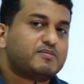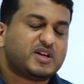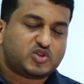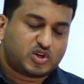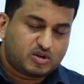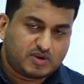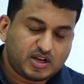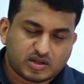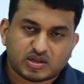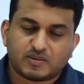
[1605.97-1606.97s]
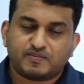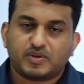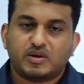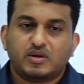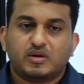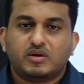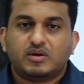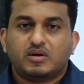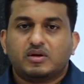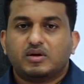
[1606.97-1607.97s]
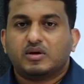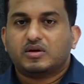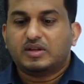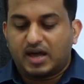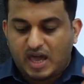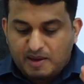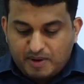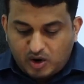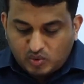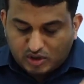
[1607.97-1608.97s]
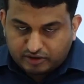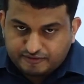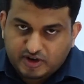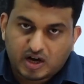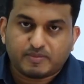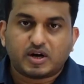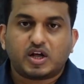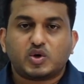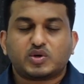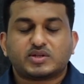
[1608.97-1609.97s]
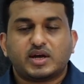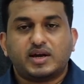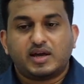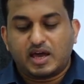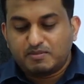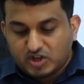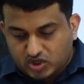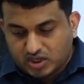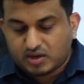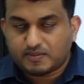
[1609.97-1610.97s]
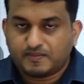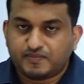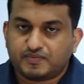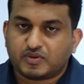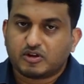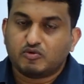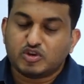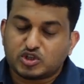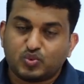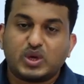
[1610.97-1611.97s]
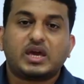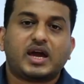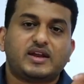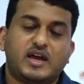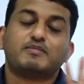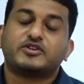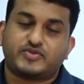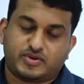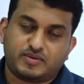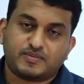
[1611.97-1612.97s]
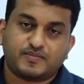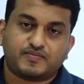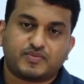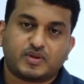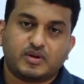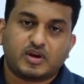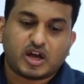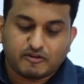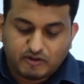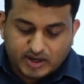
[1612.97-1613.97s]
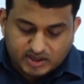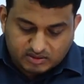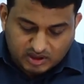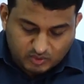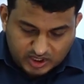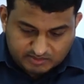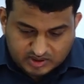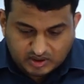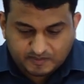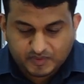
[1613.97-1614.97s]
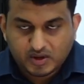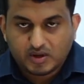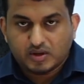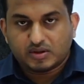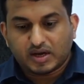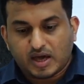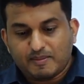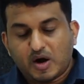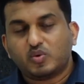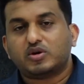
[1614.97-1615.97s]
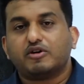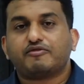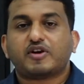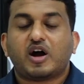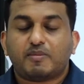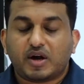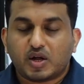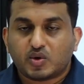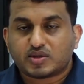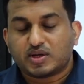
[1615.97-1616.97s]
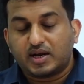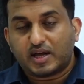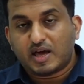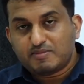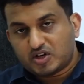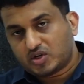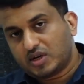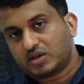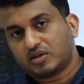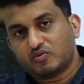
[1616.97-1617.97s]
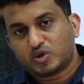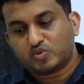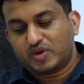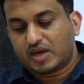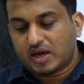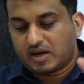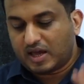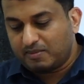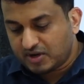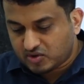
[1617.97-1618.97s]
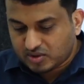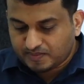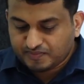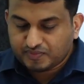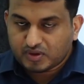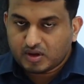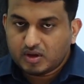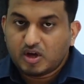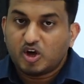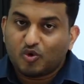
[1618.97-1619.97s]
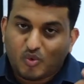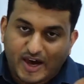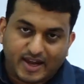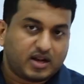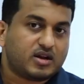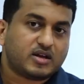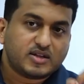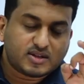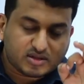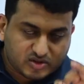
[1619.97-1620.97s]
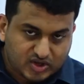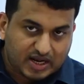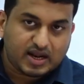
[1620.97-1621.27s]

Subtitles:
budget means the amount of carbon dioxide emission which we can emit. Carefully understand what I am saying. The amount of carbon dioxide emissions which we can emit while still